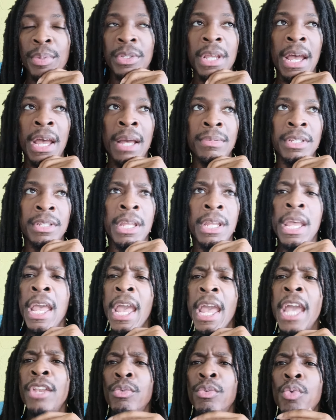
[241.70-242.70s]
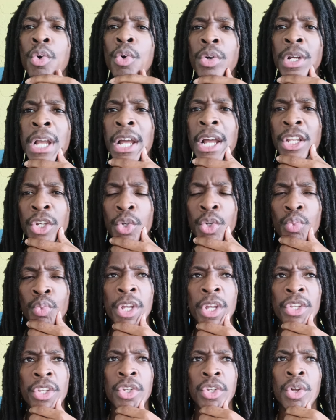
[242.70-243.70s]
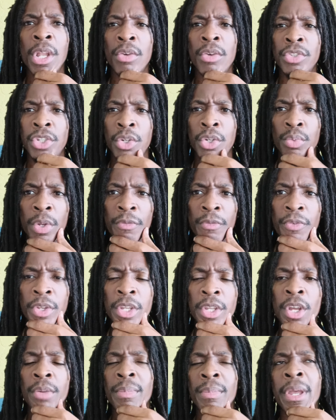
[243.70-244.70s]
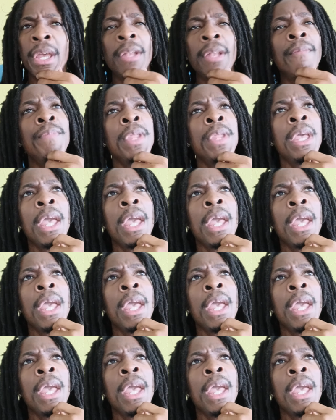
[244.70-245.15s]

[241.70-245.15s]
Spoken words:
times. And Andy Hiroko got a good win, you know, that was a good win for the young man.